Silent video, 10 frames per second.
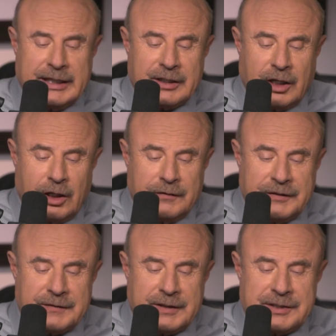in all
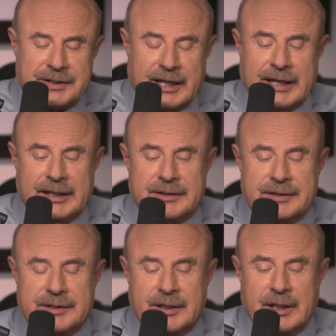50
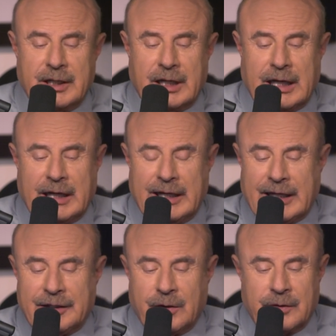states, and
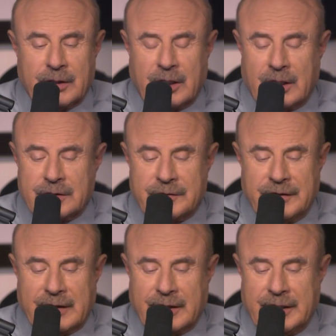I know the laws
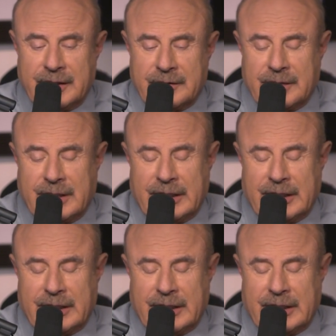vary and